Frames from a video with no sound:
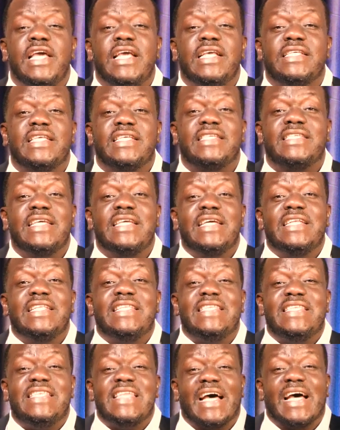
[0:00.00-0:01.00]
He says,
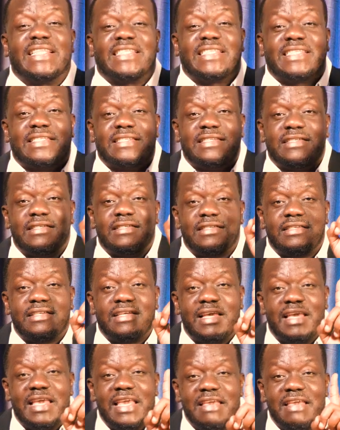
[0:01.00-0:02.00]
that
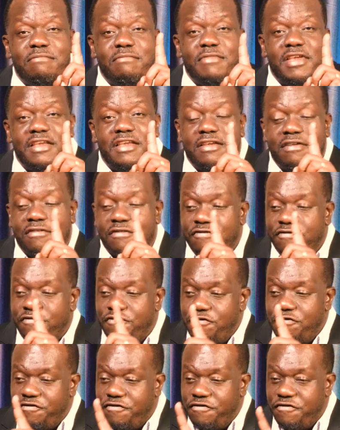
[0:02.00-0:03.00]
He may
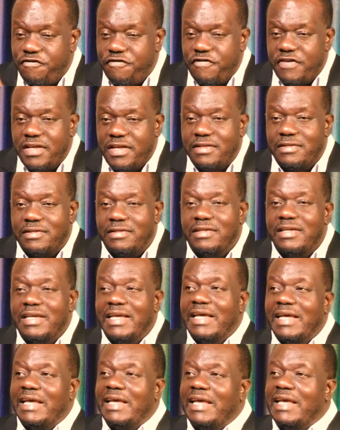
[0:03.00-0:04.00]
fulfill
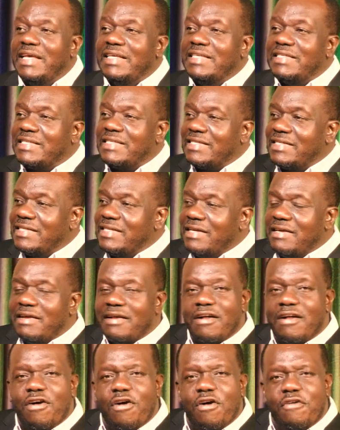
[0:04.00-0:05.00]
His
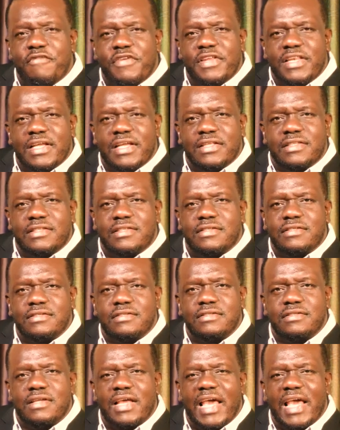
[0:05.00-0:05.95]
covenants,